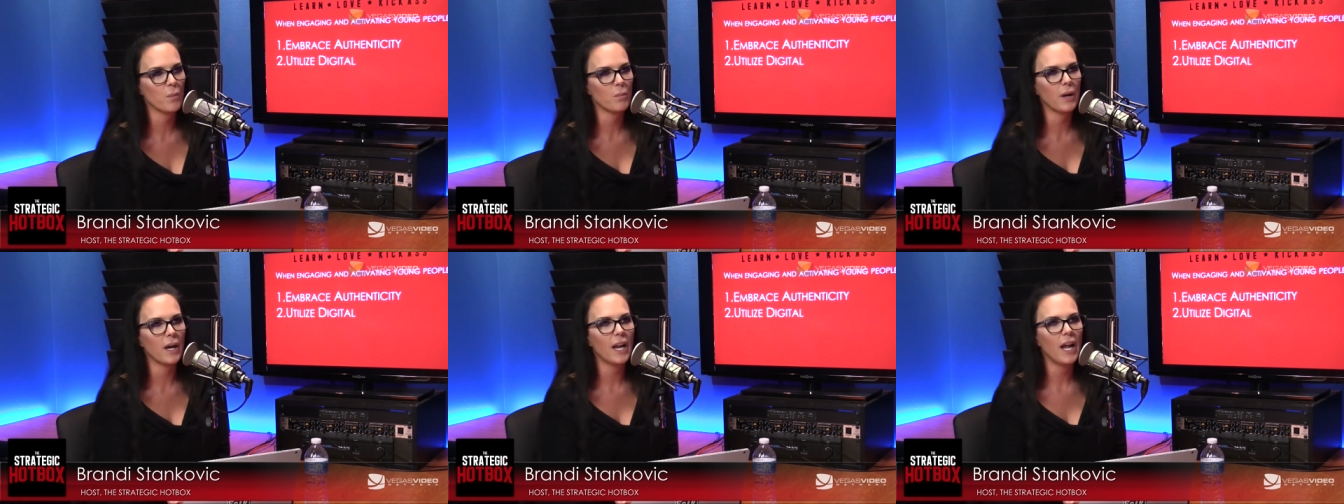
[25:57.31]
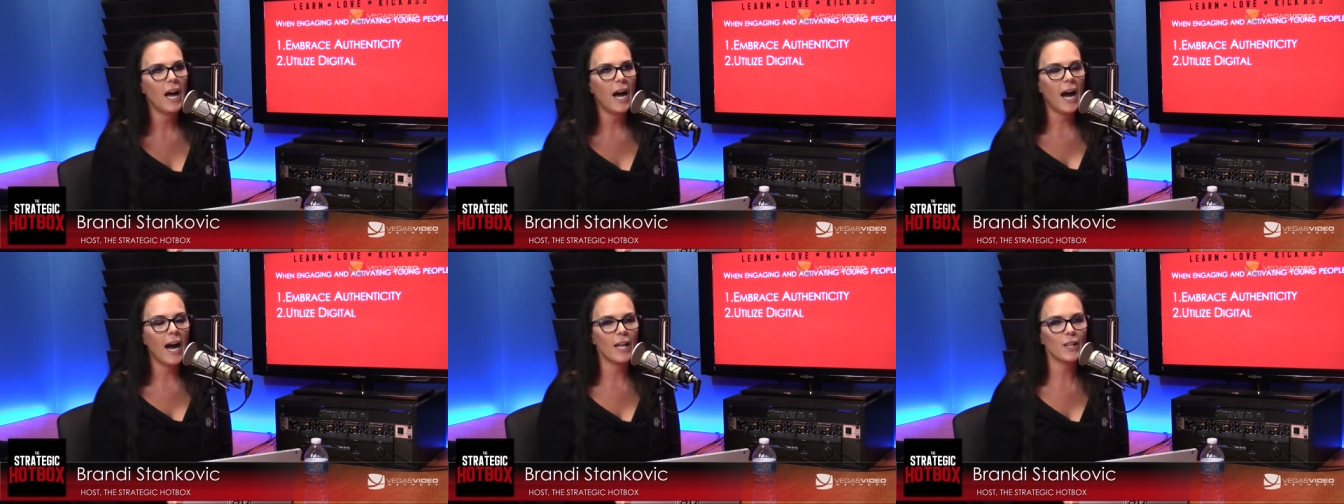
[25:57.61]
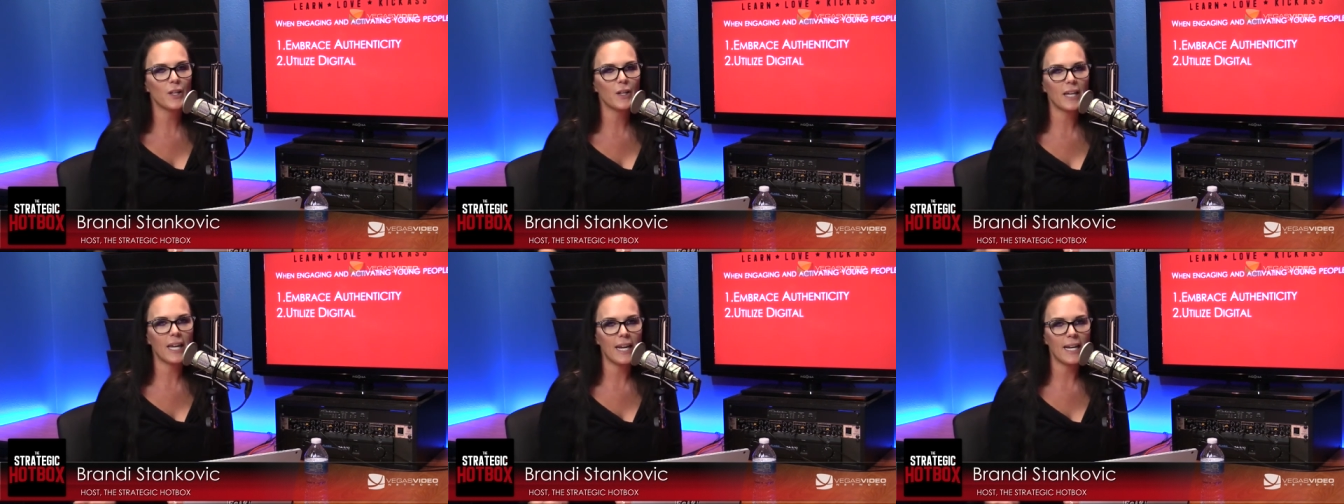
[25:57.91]
but I
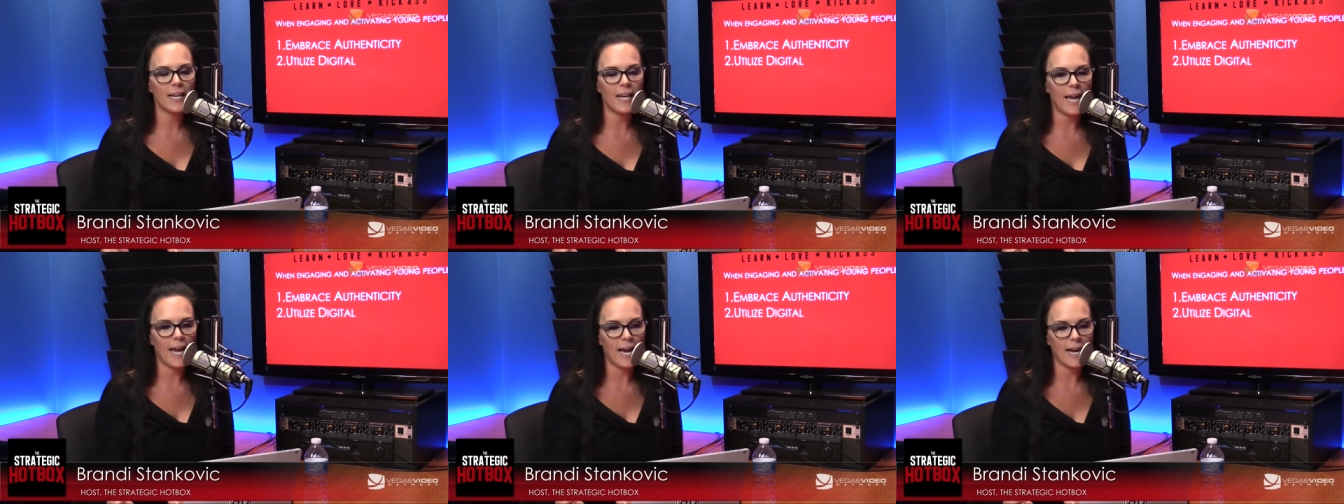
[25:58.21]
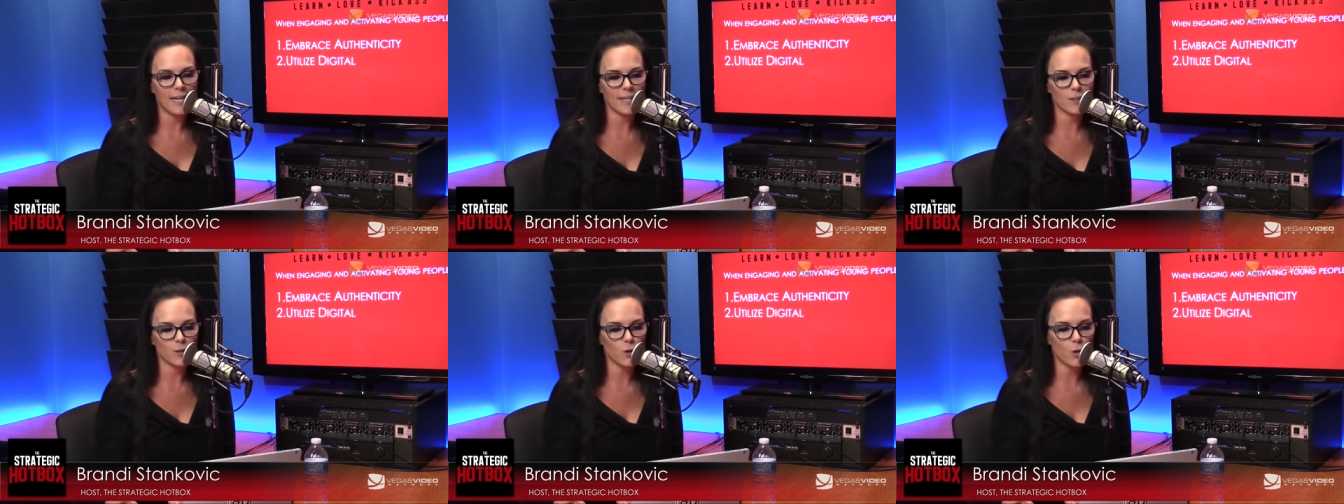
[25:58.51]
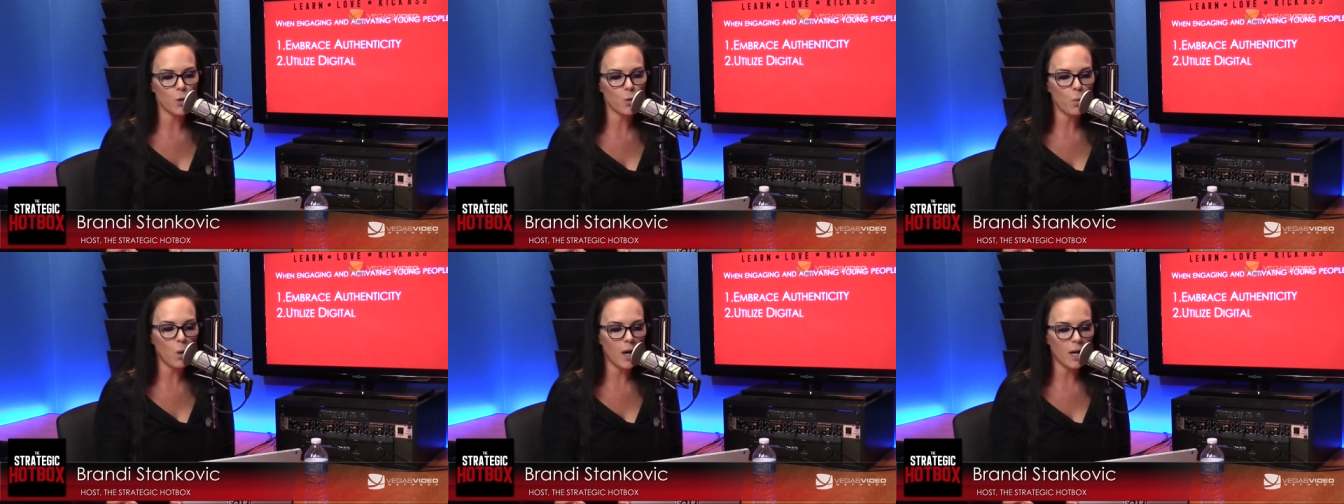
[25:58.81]
look at it as
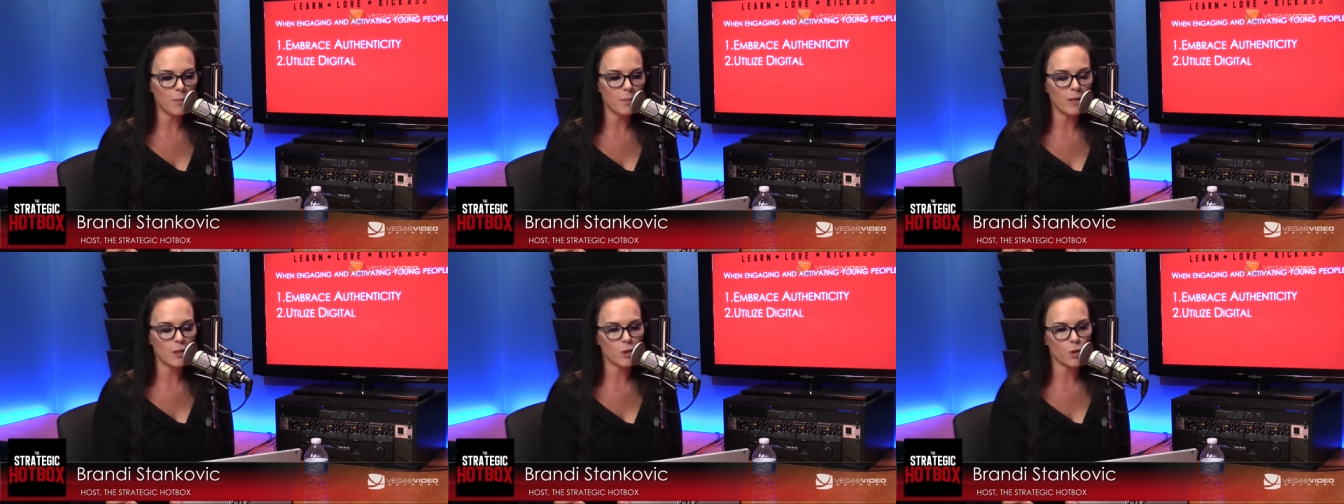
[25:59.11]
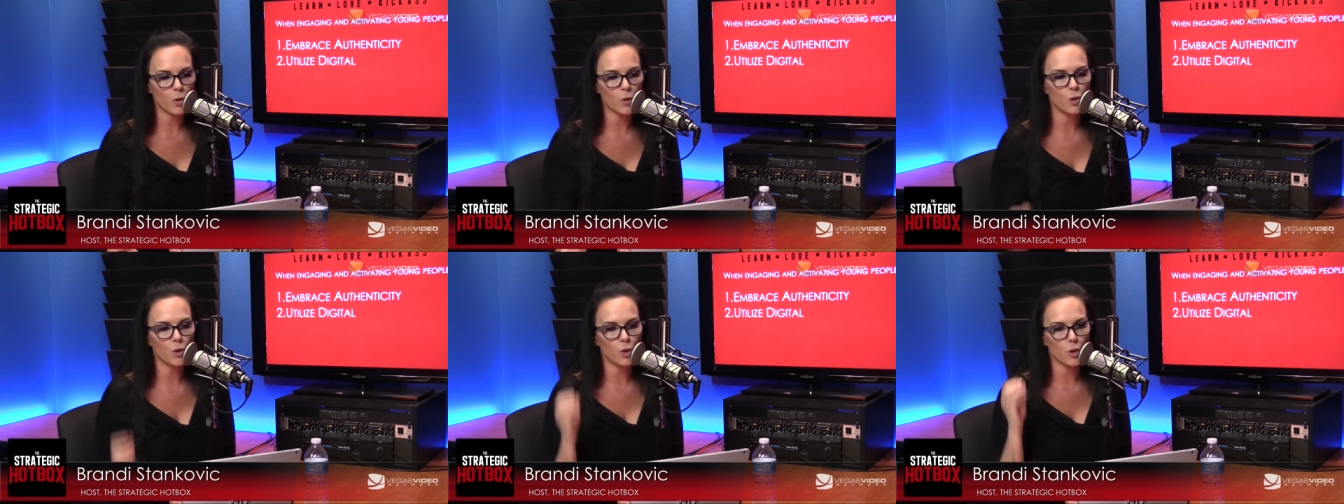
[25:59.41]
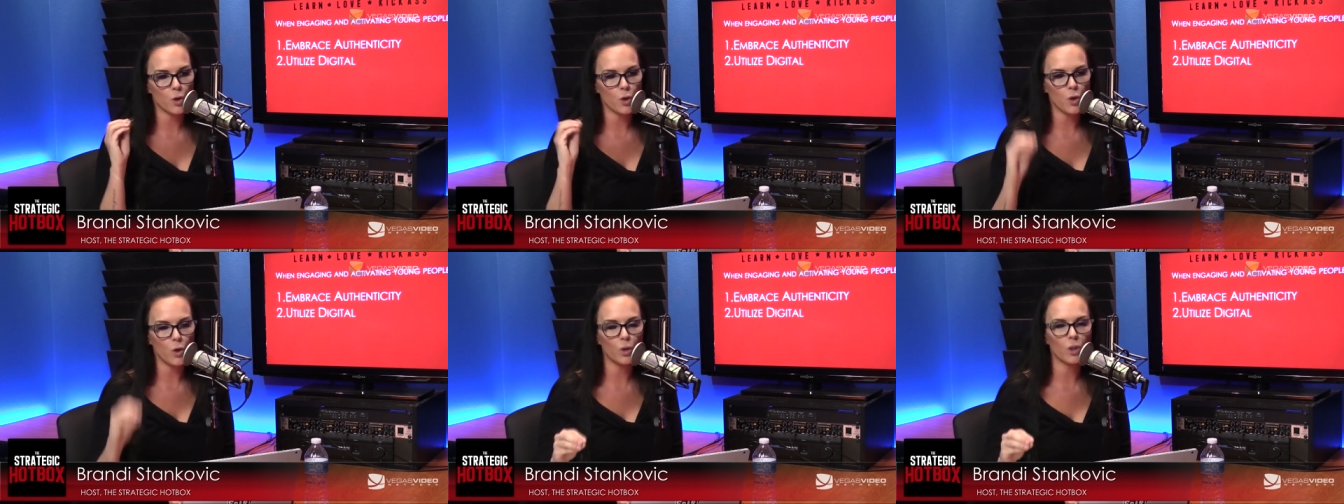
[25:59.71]
you want to make sure that
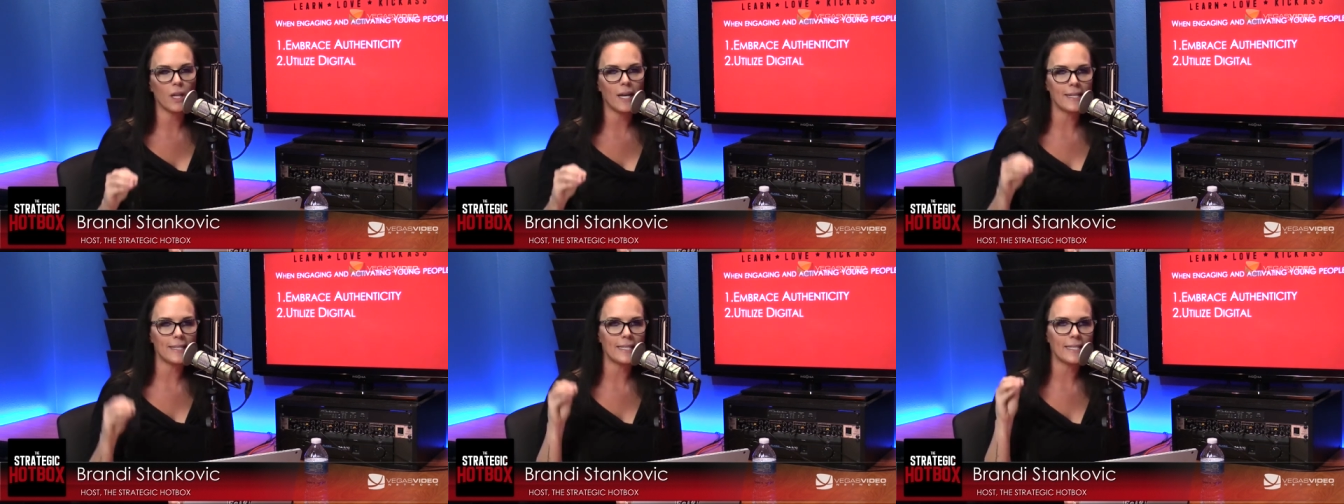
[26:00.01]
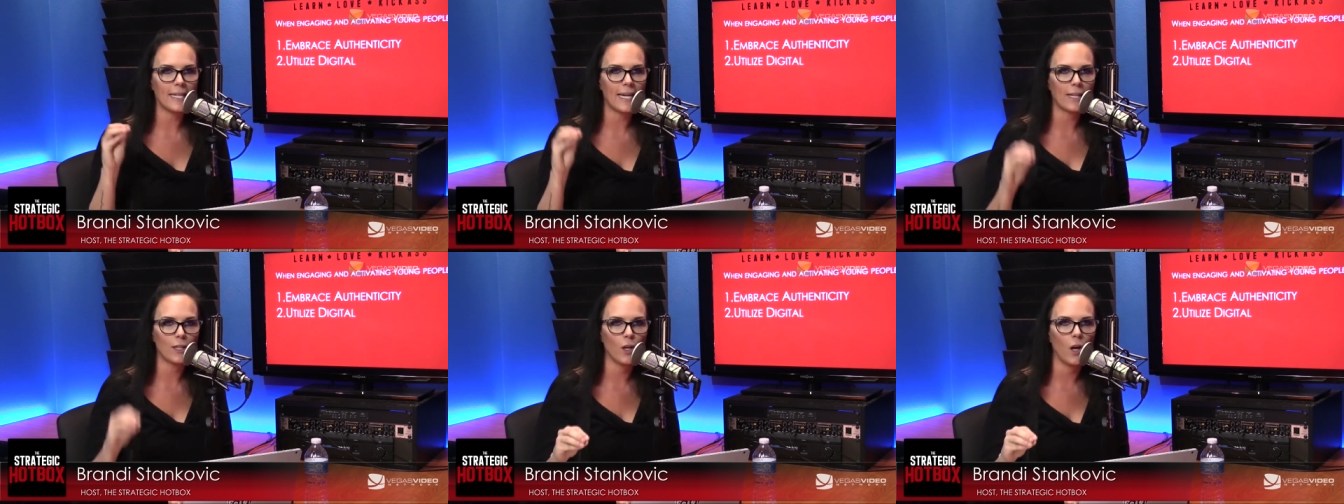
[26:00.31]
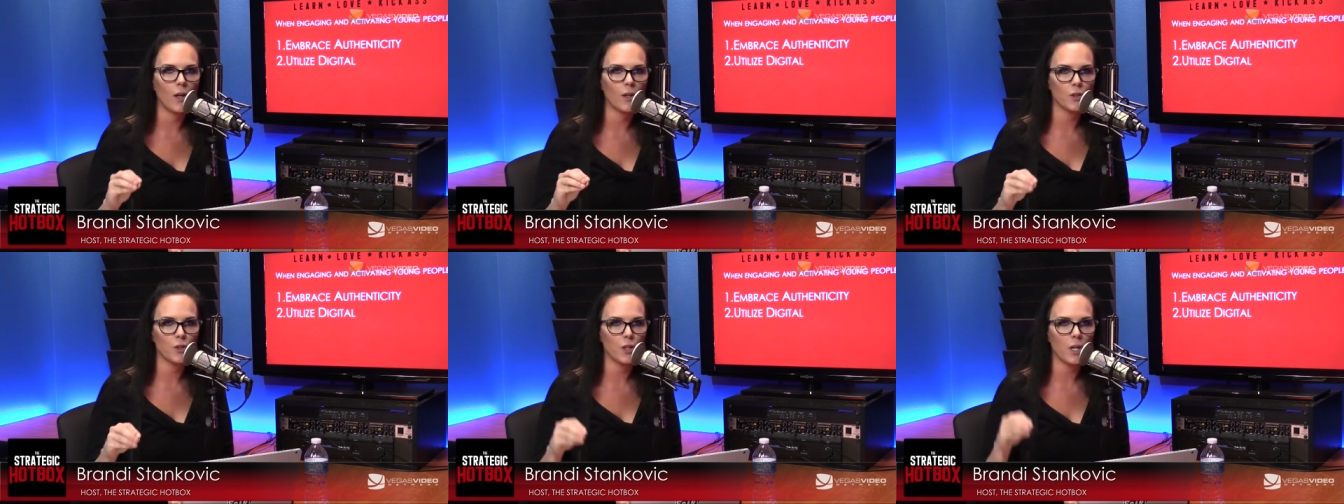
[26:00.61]
you're utilizing
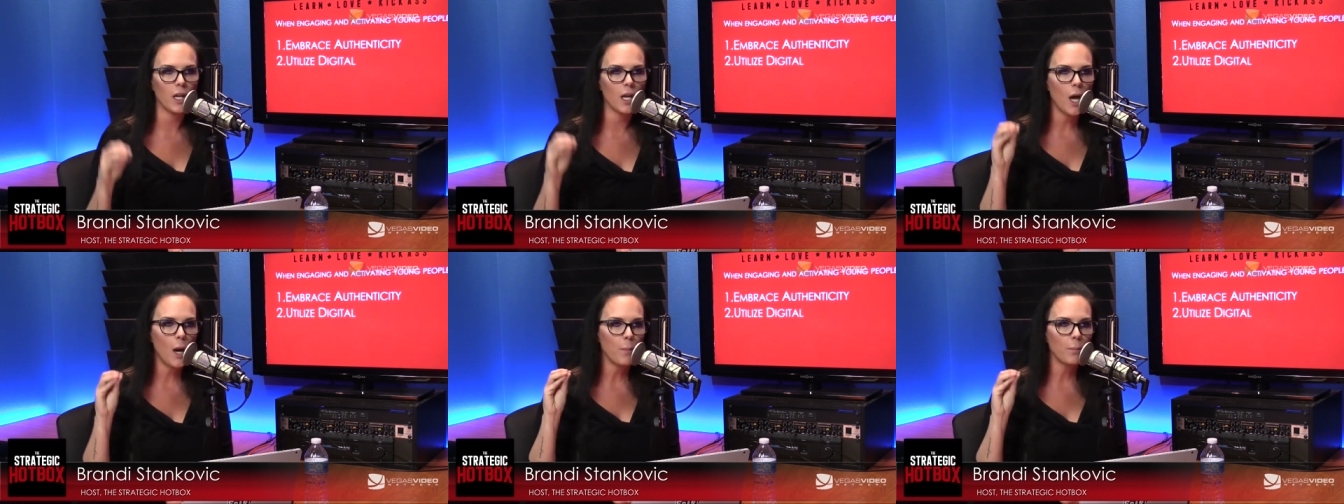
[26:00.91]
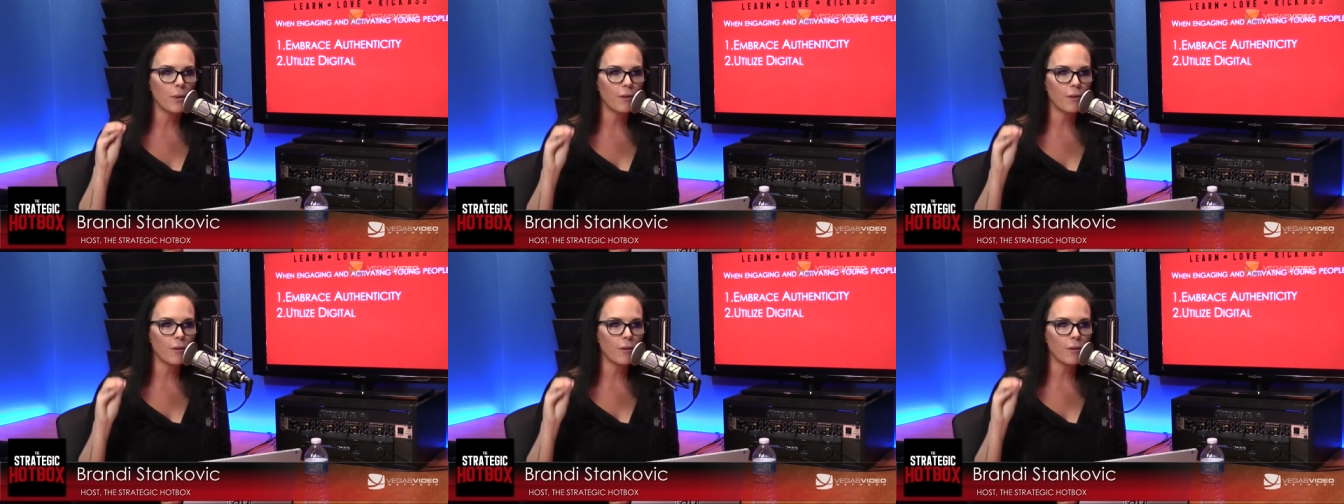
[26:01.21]
technology